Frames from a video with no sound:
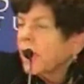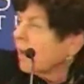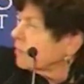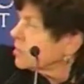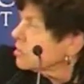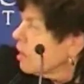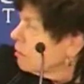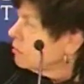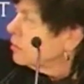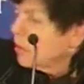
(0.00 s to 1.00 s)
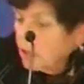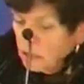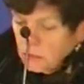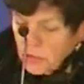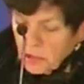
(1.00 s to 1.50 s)
haven't solved
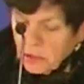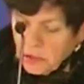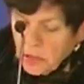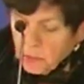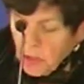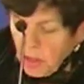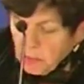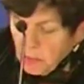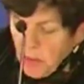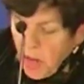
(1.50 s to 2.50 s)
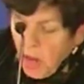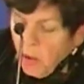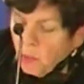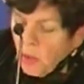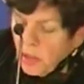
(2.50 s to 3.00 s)
the problem.
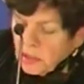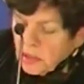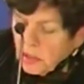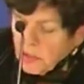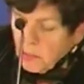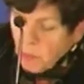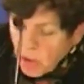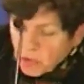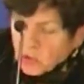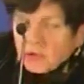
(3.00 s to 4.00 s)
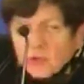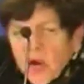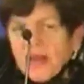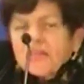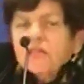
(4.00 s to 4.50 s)
What the most
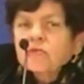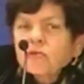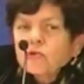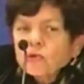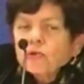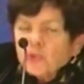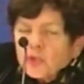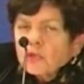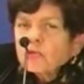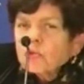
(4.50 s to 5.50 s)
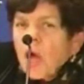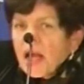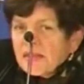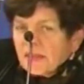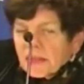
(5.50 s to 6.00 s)
attractive solutions,
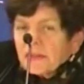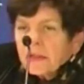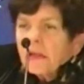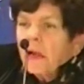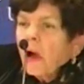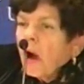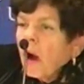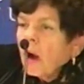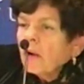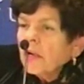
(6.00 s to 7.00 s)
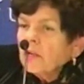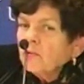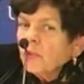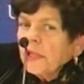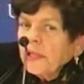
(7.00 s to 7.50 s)
I think, are
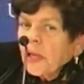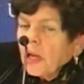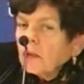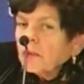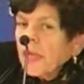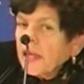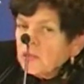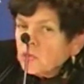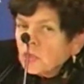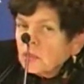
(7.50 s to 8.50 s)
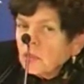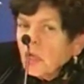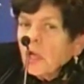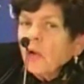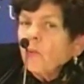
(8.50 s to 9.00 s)
in reallocation
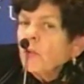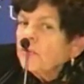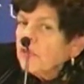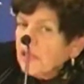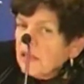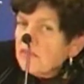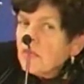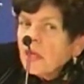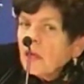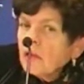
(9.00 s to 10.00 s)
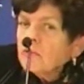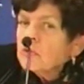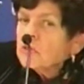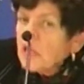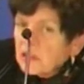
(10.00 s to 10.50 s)
within the health
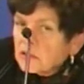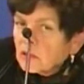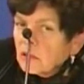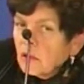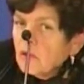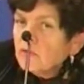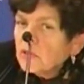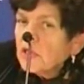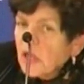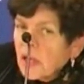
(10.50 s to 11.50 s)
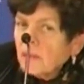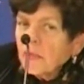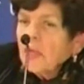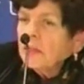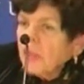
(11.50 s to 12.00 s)
sector over time.
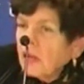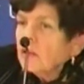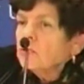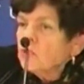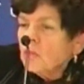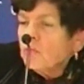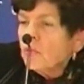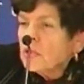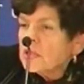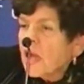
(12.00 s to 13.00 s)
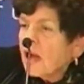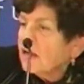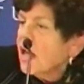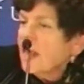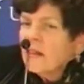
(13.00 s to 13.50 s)
Now, as Jim points
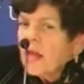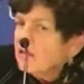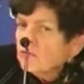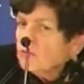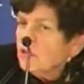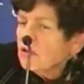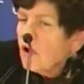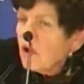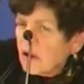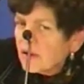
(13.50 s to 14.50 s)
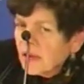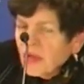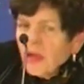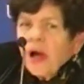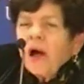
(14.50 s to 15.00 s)
out, that's real hard,
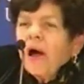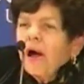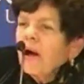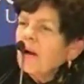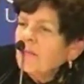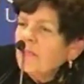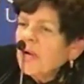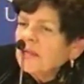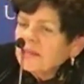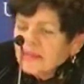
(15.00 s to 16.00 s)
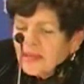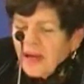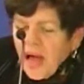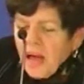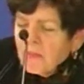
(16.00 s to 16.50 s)
but
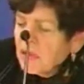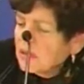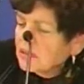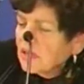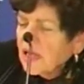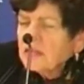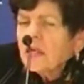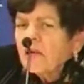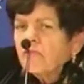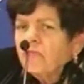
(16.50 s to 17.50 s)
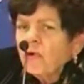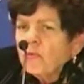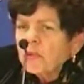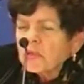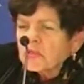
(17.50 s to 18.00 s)
I'm a glass half
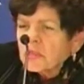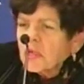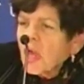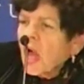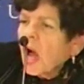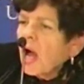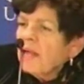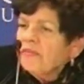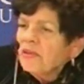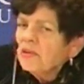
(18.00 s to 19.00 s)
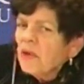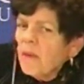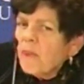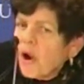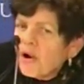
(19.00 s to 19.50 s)
full person. I think
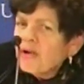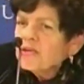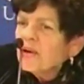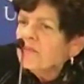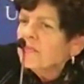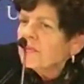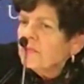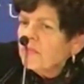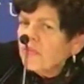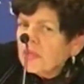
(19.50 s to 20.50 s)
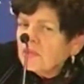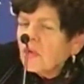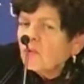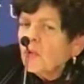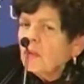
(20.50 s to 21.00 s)
part of the thing
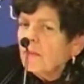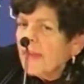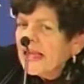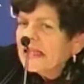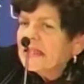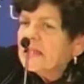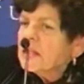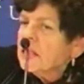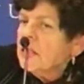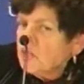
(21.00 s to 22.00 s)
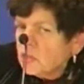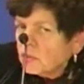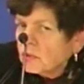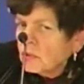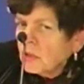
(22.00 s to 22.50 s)
that will make this
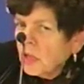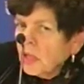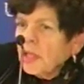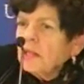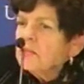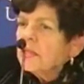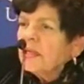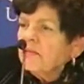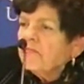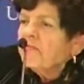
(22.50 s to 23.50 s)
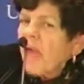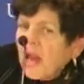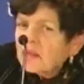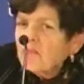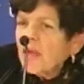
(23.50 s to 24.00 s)
easier is that, in
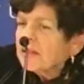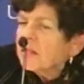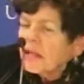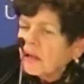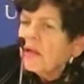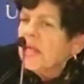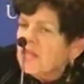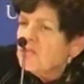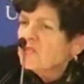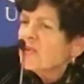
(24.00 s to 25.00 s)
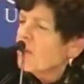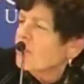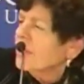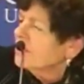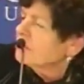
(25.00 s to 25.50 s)
fact, Medicare is
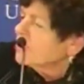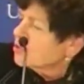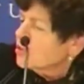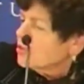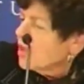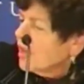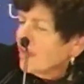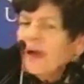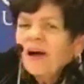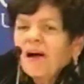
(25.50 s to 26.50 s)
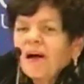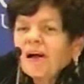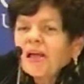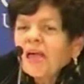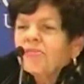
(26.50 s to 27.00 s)
so inefficient.
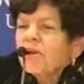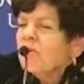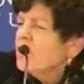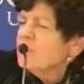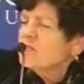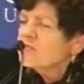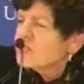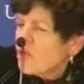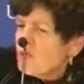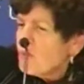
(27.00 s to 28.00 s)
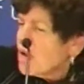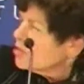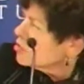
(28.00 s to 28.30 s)
There is so much